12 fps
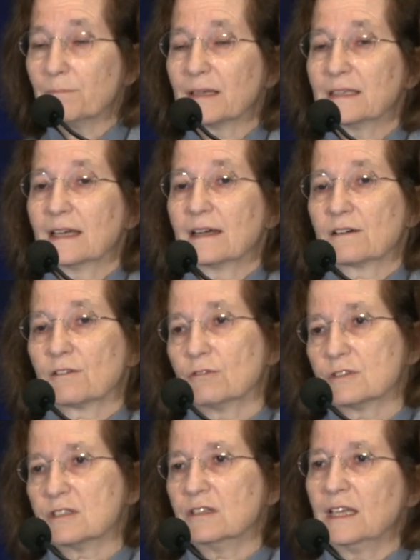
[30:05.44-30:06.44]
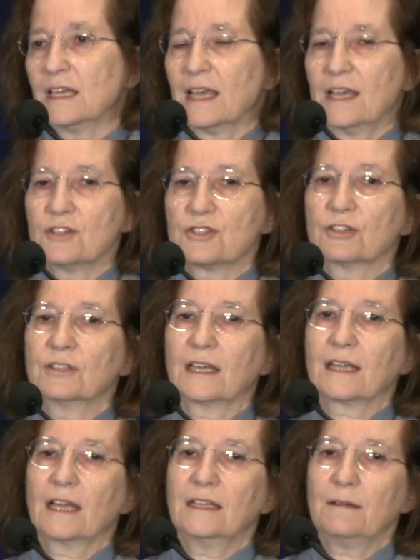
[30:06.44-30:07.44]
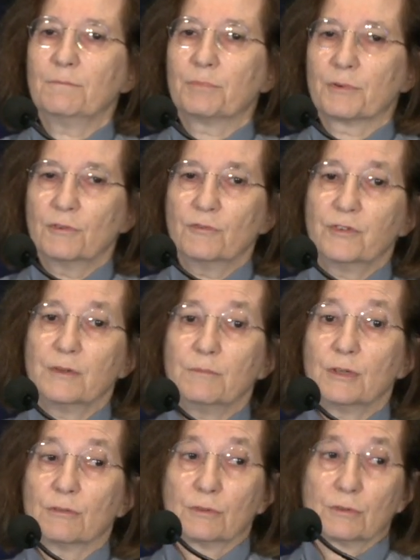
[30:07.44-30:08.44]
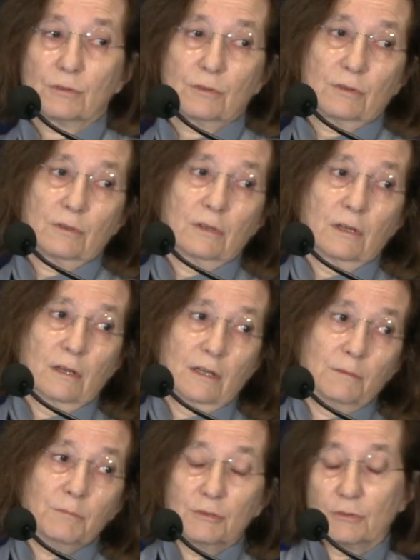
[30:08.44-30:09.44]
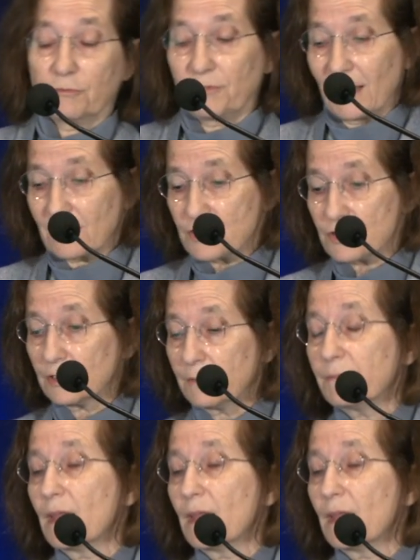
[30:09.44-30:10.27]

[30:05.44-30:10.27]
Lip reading: but there are also indications that can improve immunofunction.